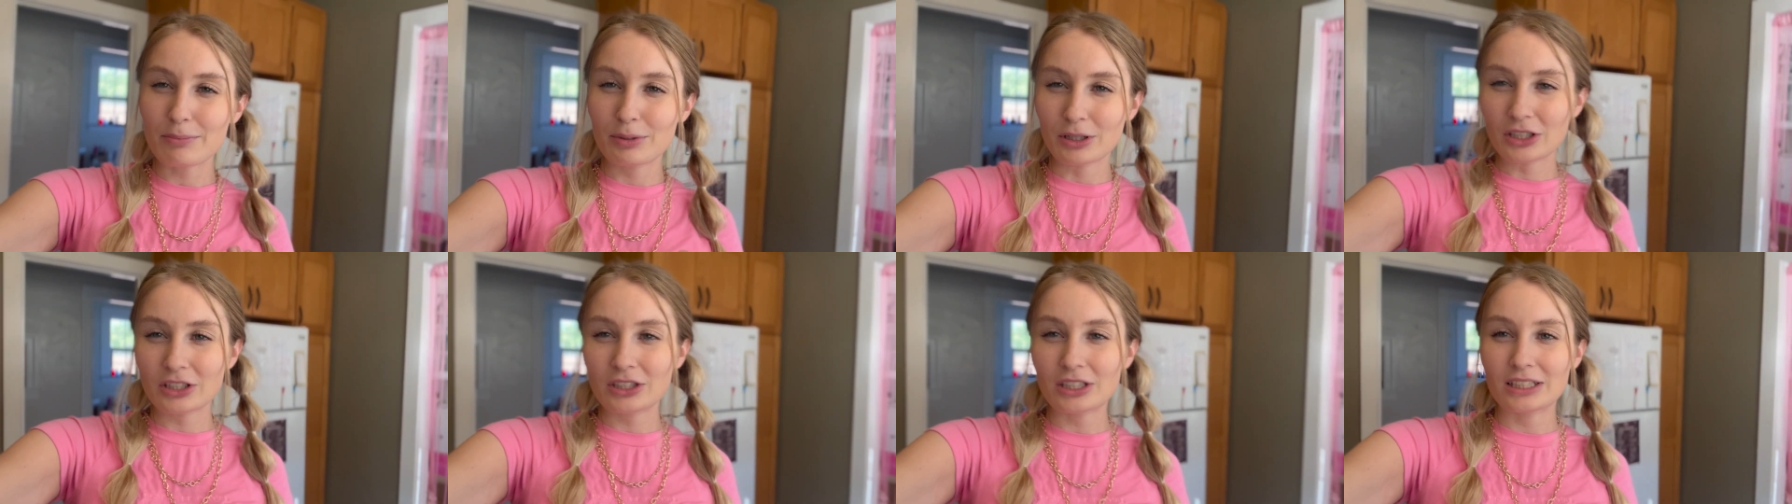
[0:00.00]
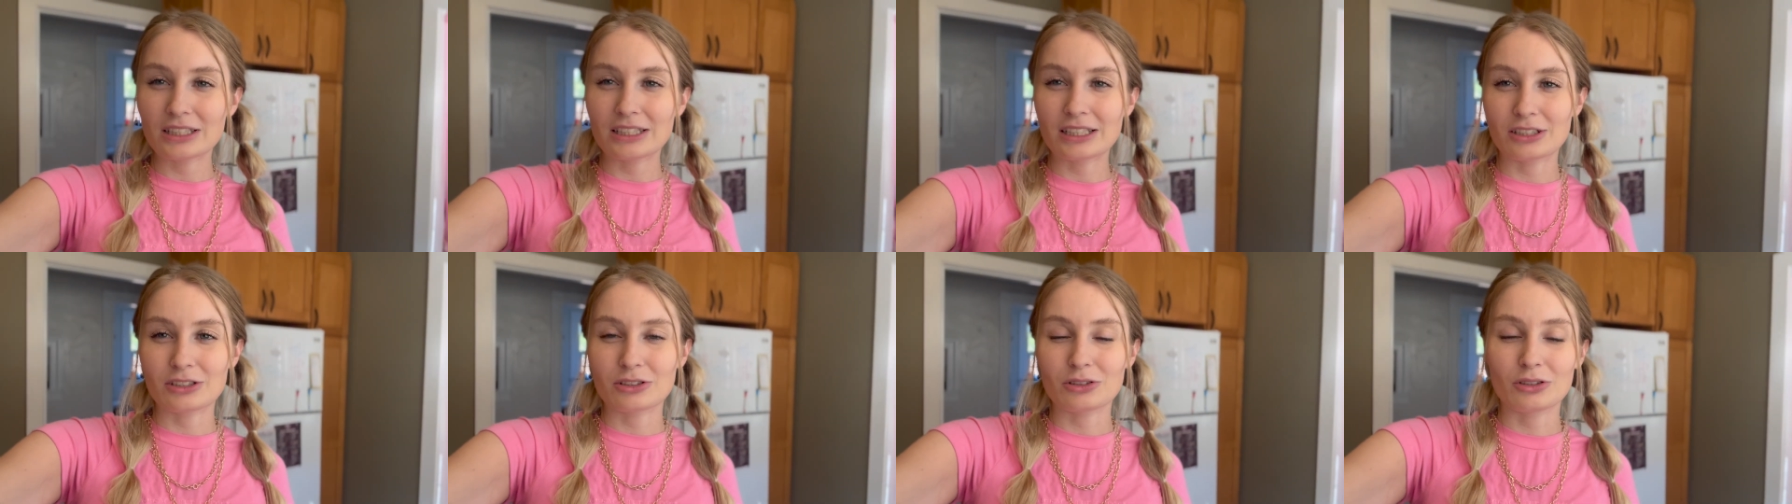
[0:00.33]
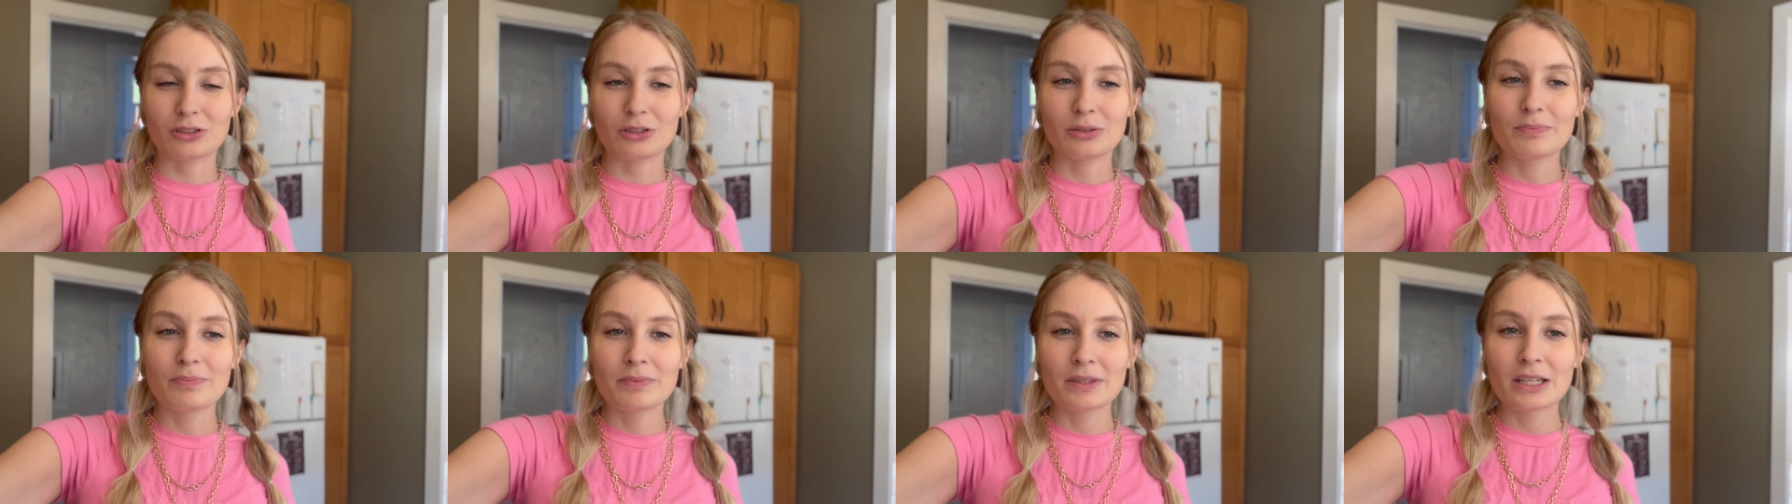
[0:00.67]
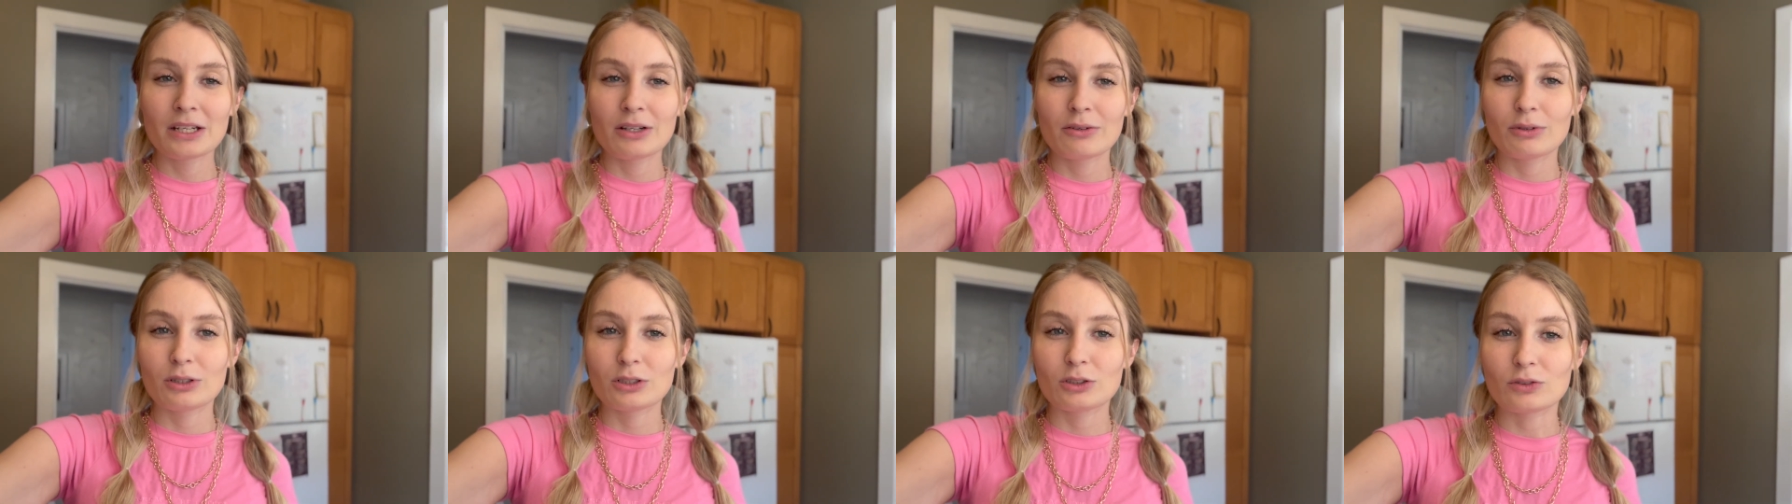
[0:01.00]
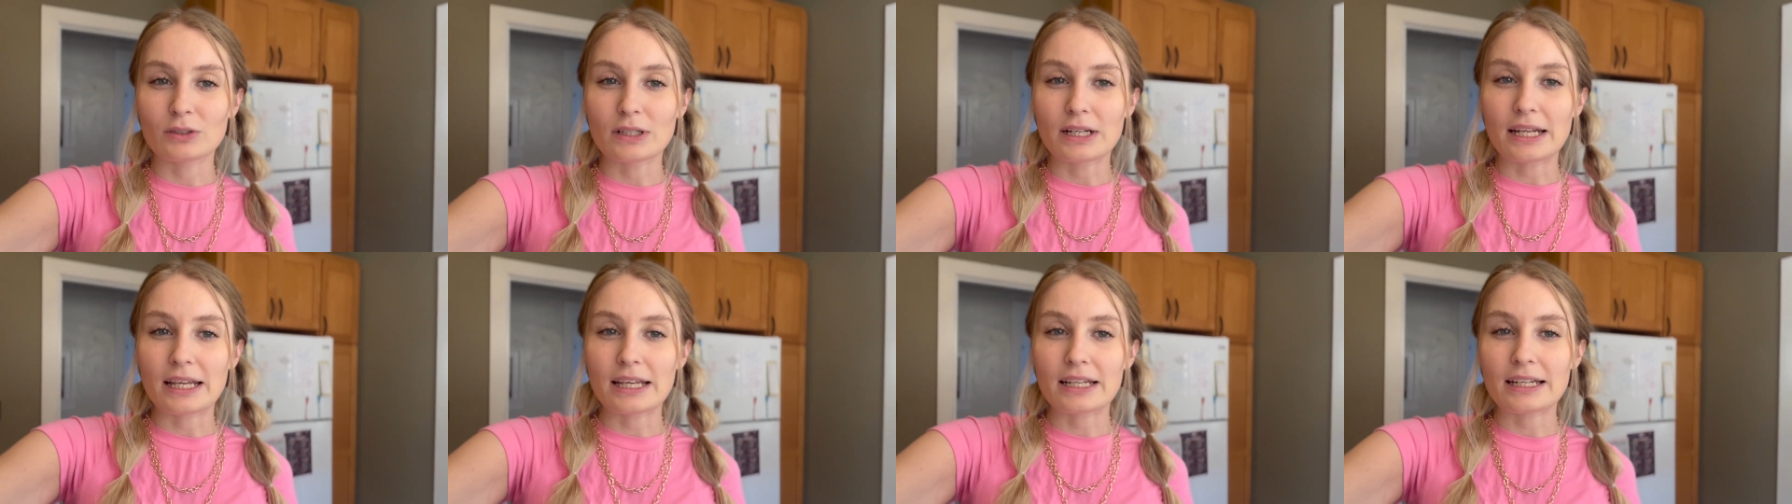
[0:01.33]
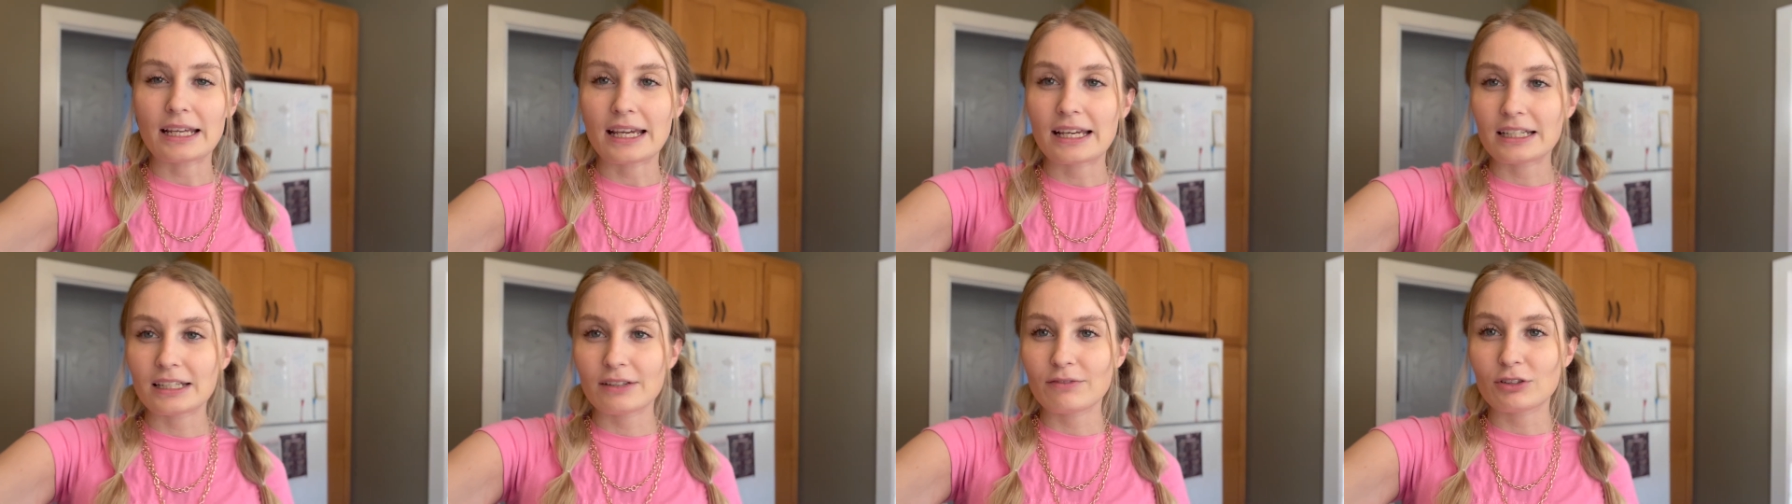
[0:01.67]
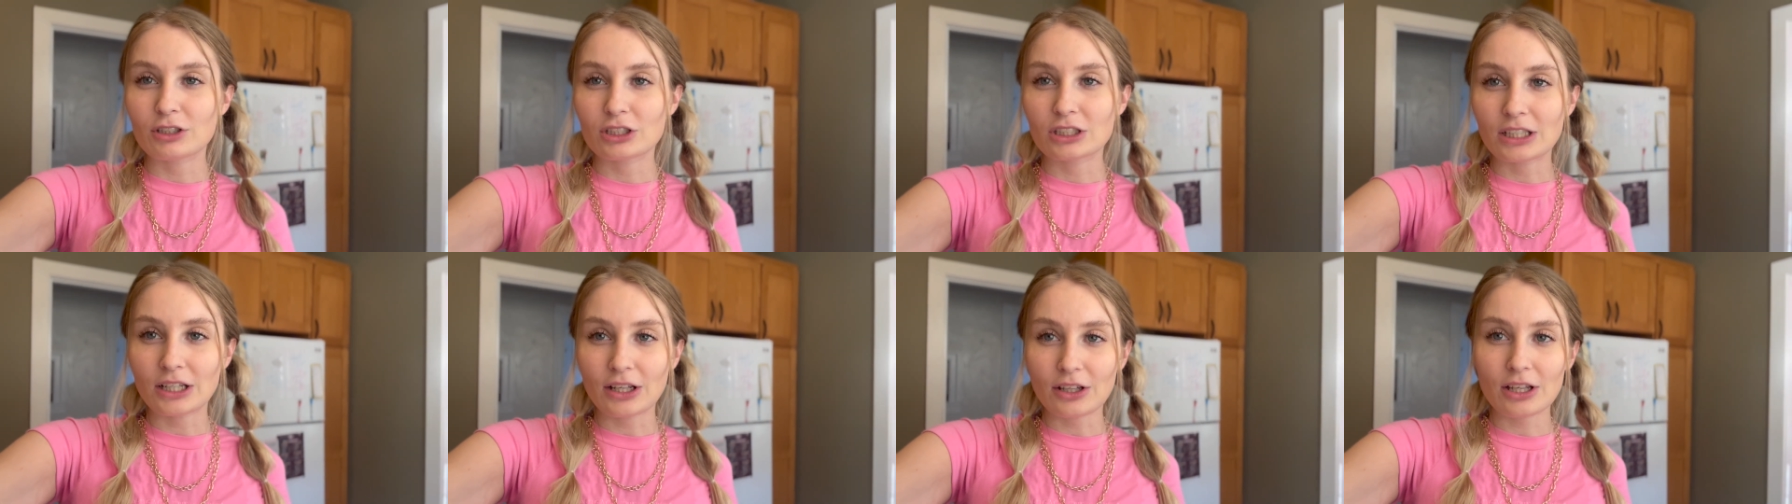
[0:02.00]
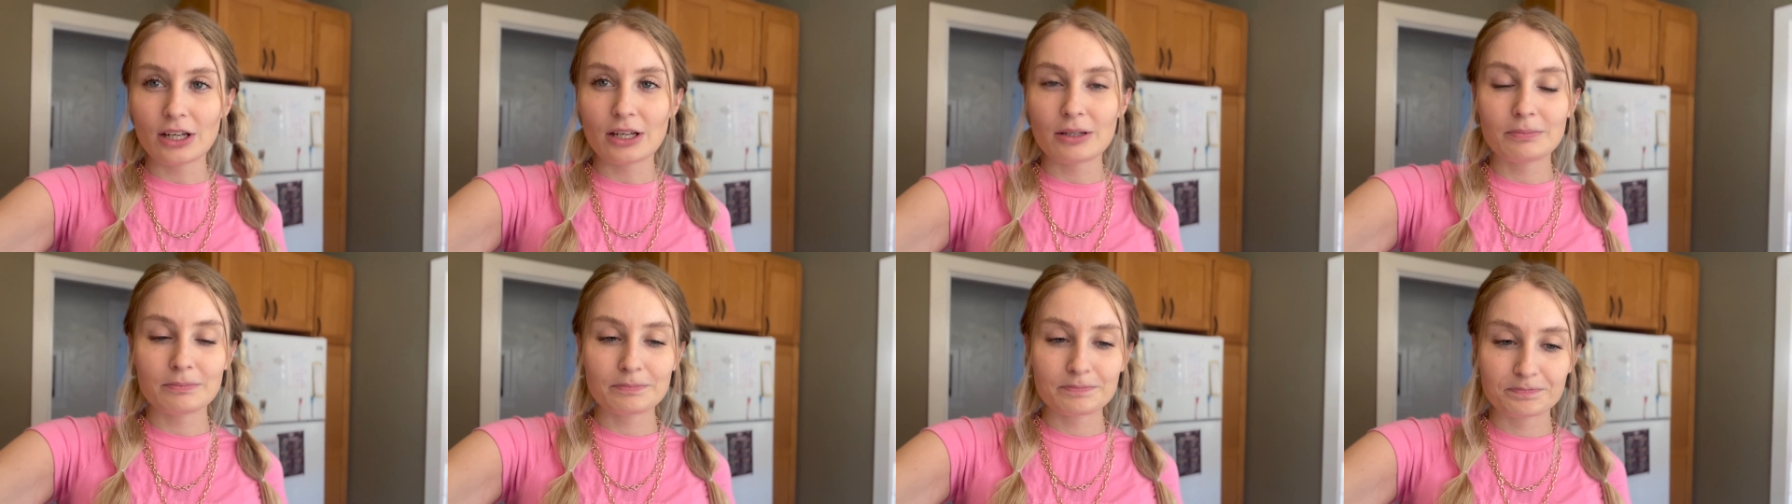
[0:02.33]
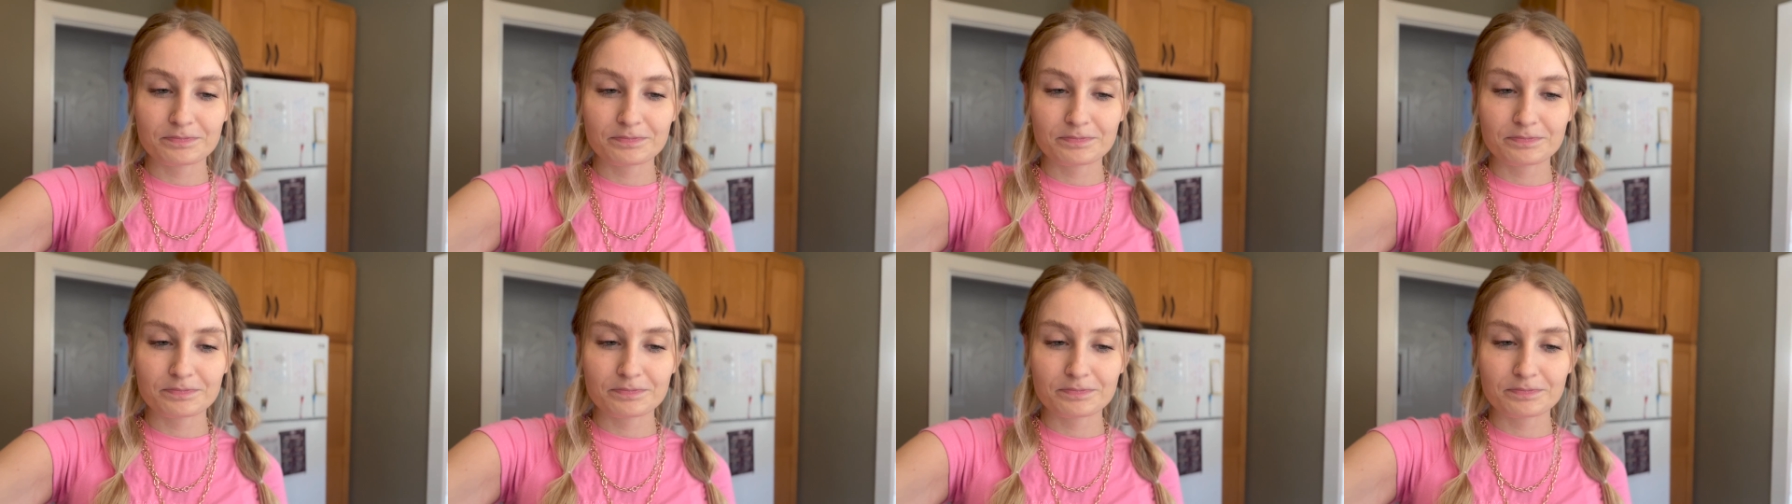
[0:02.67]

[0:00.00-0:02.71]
book that Daniel was reading, Andy Frisella.